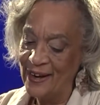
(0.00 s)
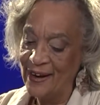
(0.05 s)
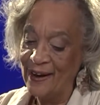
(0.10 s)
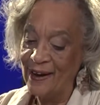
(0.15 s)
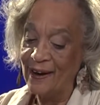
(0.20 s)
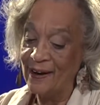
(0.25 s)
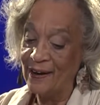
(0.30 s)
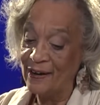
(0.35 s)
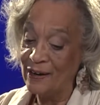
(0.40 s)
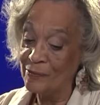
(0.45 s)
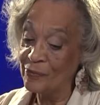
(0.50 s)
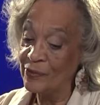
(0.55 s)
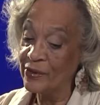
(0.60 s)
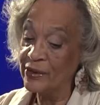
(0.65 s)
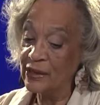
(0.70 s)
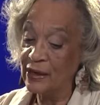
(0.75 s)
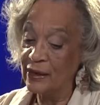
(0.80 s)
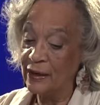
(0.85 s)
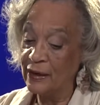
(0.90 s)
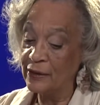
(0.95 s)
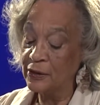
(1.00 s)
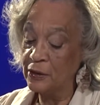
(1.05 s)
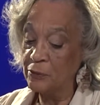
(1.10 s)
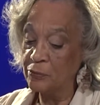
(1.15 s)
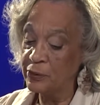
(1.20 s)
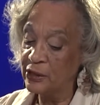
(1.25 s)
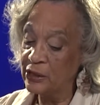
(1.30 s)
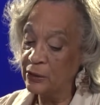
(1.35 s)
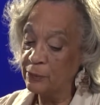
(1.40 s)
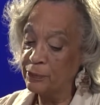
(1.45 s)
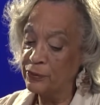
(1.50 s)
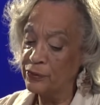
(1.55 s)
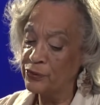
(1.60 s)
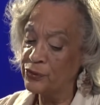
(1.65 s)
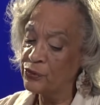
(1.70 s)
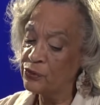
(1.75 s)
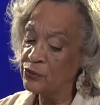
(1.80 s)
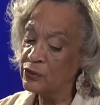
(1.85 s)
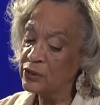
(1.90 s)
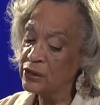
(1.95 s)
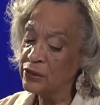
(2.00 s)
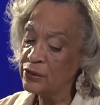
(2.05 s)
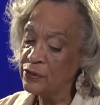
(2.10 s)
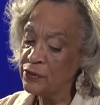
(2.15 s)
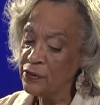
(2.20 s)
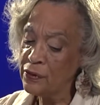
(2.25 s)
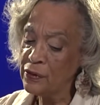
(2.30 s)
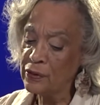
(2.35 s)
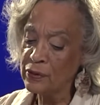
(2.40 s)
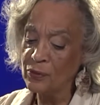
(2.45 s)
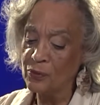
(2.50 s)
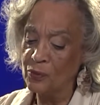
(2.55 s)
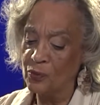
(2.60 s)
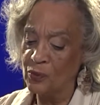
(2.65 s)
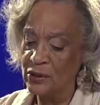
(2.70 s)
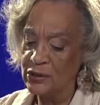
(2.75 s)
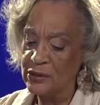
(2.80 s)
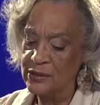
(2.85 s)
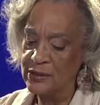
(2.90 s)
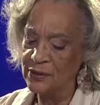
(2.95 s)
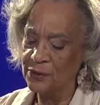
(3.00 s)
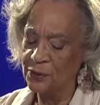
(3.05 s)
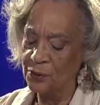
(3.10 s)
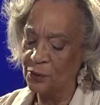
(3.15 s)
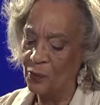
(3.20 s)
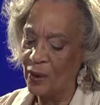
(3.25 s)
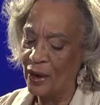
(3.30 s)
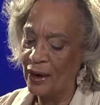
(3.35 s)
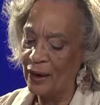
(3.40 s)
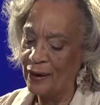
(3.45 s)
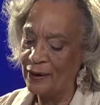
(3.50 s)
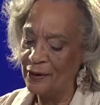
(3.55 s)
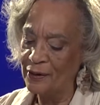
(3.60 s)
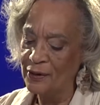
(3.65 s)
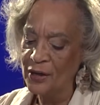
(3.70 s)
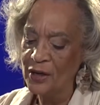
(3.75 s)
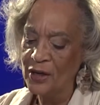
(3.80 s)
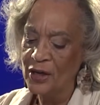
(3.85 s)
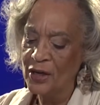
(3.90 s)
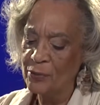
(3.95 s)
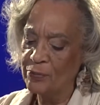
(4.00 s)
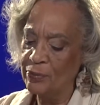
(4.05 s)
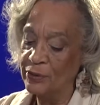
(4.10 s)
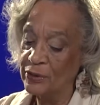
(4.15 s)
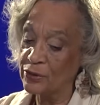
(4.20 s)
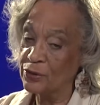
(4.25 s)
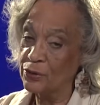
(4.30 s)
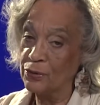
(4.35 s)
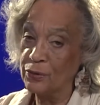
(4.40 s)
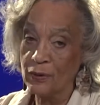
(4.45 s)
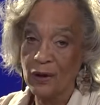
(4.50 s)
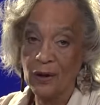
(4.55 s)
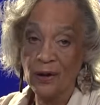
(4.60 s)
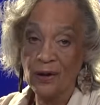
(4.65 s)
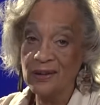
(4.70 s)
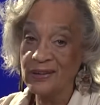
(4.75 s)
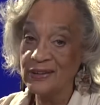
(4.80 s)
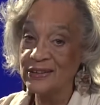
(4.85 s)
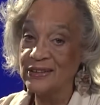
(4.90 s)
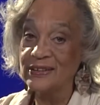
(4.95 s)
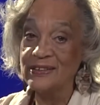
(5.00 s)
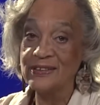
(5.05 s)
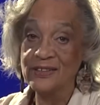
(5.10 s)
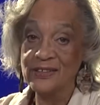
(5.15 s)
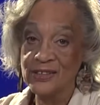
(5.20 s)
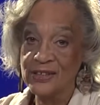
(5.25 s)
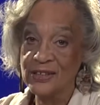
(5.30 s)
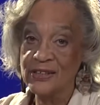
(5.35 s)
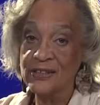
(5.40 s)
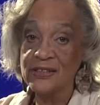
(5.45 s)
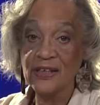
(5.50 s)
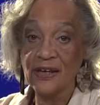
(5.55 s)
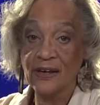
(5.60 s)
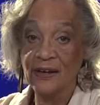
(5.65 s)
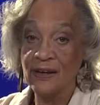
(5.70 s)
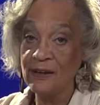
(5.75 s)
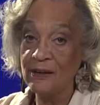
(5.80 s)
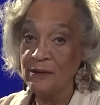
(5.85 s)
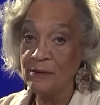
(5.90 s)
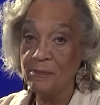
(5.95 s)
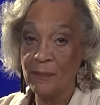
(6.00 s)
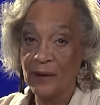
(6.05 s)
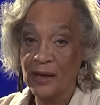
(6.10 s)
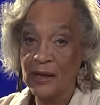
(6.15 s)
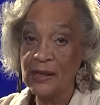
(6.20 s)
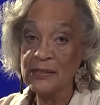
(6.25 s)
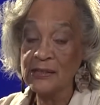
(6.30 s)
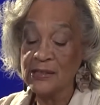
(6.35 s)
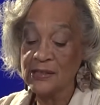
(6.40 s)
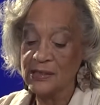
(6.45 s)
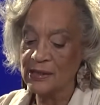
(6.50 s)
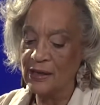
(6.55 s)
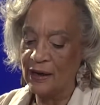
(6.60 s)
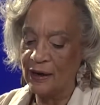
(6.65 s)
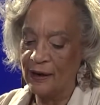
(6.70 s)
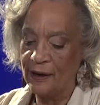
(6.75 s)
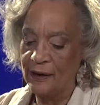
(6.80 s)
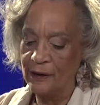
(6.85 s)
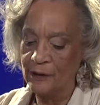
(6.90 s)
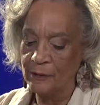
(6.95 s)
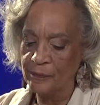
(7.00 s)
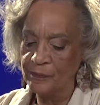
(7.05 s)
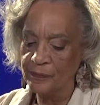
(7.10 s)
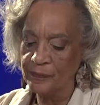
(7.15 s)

I'm the kind of people you can hurt once in a while, but crawling just ain't my style.